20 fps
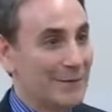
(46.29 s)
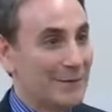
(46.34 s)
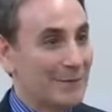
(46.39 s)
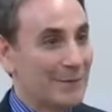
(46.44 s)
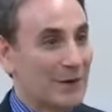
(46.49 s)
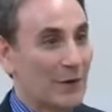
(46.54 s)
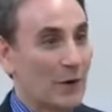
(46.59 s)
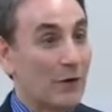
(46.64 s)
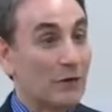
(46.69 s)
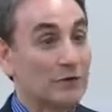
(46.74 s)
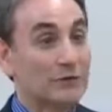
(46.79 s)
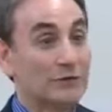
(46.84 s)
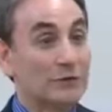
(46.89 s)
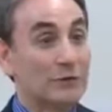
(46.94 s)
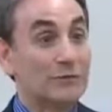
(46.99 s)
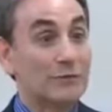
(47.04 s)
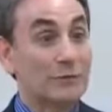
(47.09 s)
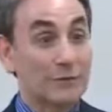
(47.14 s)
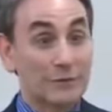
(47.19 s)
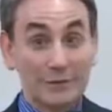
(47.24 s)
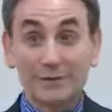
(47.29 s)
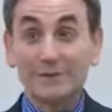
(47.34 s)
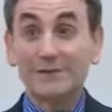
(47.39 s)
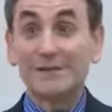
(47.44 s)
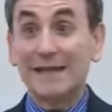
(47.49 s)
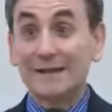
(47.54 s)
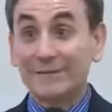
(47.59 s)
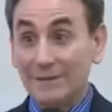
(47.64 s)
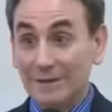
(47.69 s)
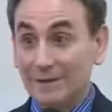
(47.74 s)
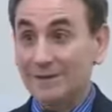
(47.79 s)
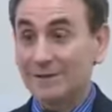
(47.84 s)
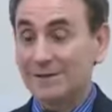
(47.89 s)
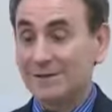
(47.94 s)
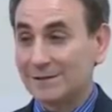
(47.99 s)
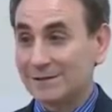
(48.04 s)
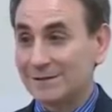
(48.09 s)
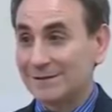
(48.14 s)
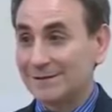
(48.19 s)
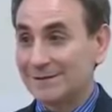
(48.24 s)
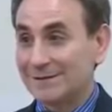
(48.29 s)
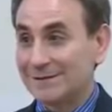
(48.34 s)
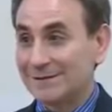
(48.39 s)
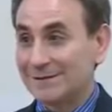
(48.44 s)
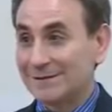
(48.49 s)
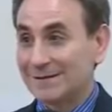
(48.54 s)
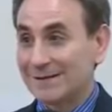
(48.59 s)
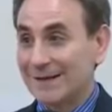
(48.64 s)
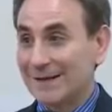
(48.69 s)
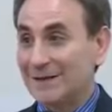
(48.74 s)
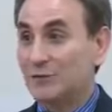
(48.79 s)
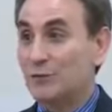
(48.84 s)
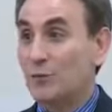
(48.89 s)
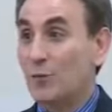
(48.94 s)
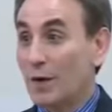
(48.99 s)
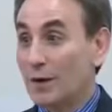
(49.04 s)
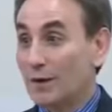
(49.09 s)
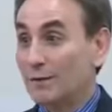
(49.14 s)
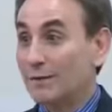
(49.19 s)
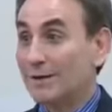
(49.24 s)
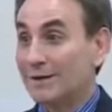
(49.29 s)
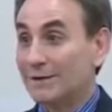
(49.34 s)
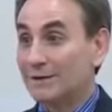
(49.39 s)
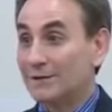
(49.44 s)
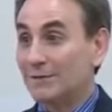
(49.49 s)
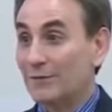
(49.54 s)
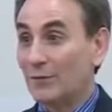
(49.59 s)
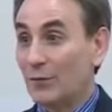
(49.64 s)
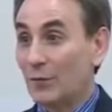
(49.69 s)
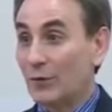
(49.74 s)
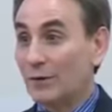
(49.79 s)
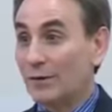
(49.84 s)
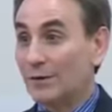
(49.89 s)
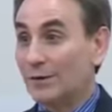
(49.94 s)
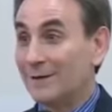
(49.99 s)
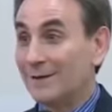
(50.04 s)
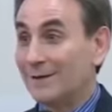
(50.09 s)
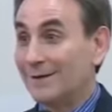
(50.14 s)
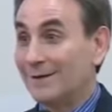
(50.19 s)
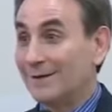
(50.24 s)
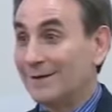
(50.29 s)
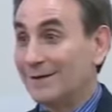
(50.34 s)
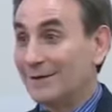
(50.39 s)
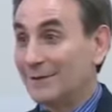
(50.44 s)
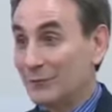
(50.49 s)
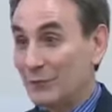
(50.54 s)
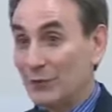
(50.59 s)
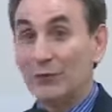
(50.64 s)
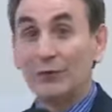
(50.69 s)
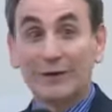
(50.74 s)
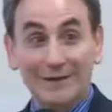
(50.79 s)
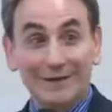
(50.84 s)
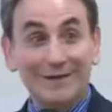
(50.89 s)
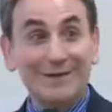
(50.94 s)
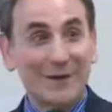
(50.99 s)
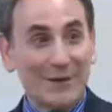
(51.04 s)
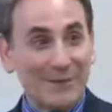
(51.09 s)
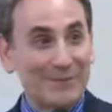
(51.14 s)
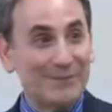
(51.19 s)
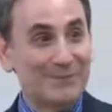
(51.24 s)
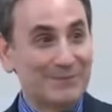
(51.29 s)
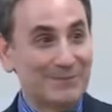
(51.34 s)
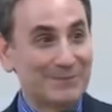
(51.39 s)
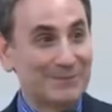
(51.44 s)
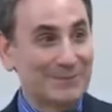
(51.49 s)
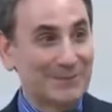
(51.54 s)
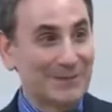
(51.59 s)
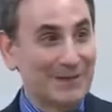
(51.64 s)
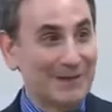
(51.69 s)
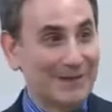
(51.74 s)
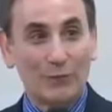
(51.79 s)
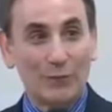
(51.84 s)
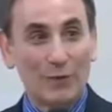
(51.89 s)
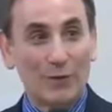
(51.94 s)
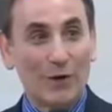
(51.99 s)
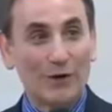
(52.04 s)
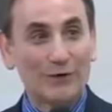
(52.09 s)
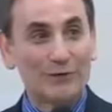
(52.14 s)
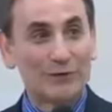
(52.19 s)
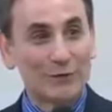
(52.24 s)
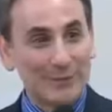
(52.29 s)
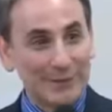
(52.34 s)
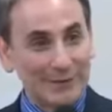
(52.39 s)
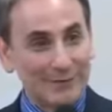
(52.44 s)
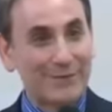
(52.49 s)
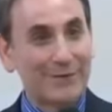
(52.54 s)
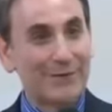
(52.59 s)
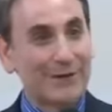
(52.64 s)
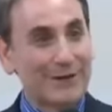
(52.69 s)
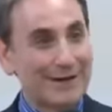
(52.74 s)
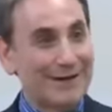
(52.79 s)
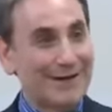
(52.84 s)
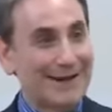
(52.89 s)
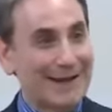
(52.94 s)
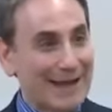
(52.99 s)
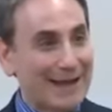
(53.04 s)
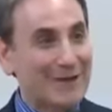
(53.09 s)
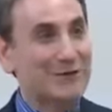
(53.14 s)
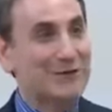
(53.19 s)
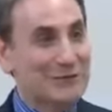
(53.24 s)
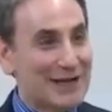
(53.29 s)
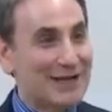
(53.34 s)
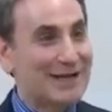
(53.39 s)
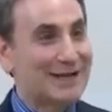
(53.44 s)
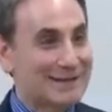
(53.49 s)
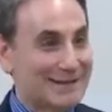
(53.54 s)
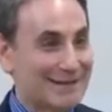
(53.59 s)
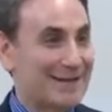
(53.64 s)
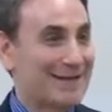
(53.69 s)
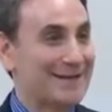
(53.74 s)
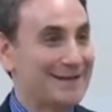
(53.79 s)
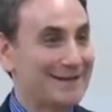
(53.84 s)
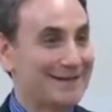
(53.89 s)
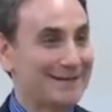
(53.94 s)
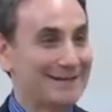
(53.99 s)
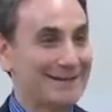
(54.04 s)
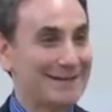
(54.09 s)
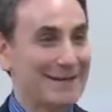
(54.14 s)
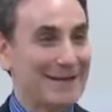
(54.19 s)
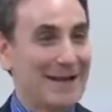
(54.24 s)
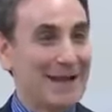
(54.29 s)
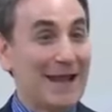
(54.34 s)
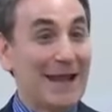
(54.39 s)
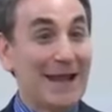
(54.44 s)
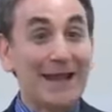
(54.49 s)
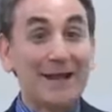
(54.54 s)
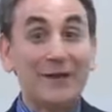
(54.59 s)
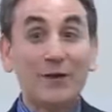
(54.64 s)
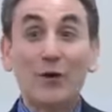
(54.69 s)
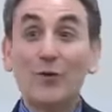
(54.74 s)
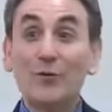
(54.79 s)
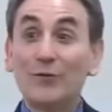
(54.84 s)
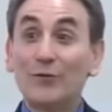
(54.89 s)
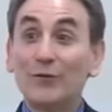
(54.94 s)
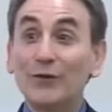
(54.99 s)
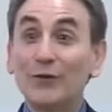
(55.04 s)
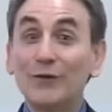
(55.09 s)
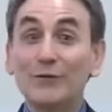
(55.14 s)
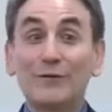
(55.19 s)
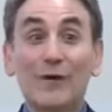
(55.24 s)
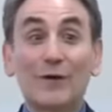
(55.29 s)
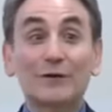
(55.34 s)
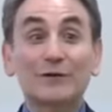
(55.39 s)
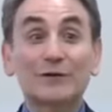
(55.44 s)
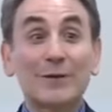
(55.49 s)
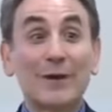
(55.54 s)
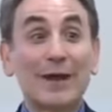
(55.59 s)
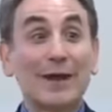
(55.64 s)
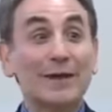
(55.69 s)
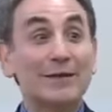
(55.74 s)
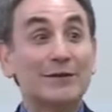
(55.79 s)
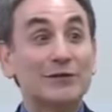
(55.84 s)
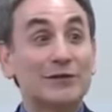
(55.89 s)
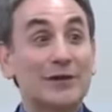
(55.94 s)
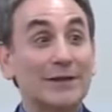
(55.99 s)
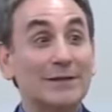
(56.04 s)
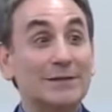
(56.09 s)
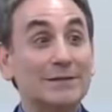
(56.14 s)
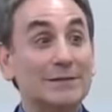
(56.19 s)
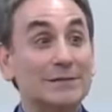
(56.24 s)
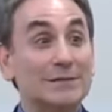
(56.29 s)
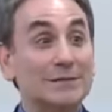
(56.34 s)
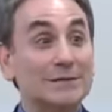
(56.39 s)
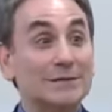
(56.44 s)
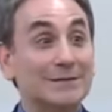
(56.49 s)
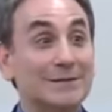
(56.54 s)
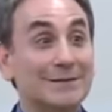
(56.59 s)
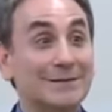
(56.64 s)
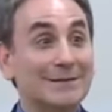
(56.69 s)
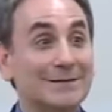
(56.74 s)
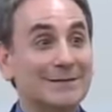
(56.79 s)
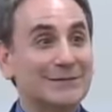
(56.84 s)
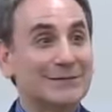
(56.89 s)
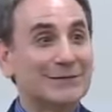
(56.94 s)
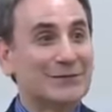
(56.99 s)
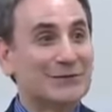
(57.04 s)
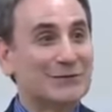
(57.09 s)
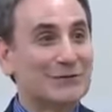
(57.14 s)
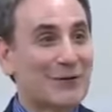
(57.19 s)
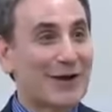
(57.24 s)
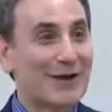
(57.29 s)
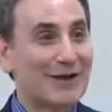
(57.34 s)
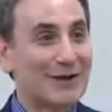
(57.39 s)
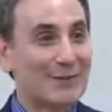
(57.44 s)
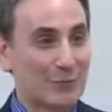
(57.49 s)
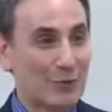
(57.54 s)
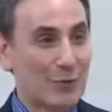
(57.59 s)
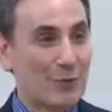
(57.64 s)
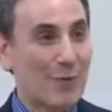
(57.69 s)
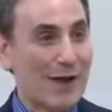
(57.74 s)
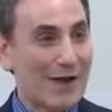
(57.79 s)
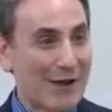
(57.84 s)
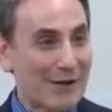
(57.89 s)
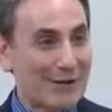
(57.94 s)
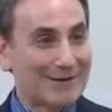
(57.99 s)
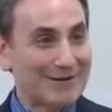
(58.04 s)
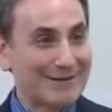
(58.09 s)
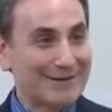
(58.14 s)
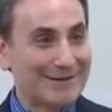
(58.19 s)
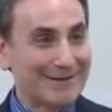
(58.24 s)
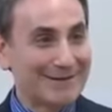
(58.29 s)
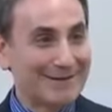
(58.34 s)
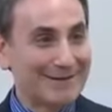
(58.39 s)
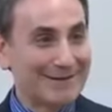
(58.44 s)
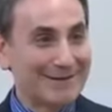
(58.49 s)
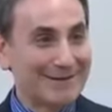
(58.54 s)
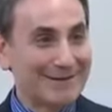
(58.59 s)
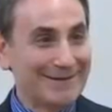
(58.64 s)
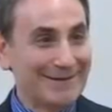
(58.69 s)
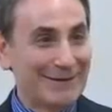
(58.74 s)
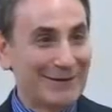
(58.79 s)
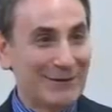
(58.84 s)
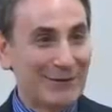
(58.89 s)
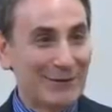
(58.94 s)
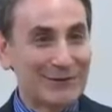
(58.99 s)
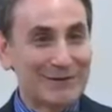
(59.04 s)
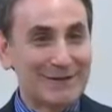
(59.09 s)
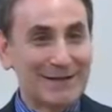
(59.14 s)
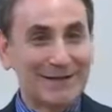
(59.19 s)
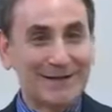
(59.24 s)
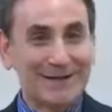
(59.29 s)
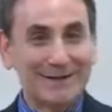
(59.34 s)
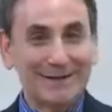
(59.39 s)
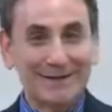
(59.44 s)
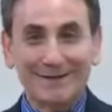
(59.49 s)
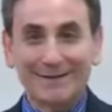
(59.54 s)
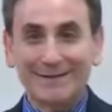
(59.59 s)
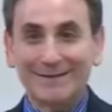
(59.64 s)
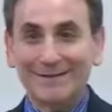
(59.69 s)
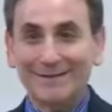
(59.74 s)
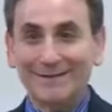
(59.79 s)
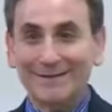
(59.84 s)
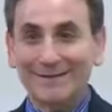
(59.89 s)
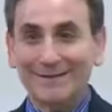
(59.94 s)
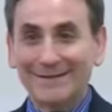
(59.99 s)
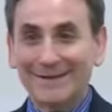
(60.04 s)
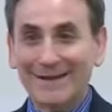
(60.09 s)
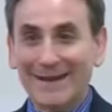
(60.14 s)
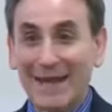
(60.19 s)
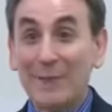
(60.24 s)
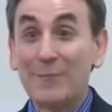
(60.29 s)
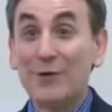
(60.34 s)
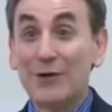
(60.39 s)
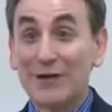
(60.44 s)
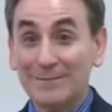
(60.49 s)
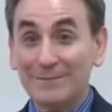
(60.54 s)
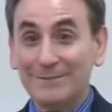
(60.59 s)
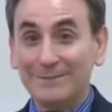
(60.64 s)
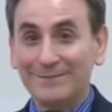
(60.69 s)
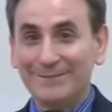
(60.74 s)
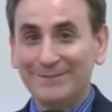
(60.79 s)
but also for their savings, as well as for real income. We want you to be very energetic tonight, and hopefully you've also had a chance to try a probiotic or take a hemoheme,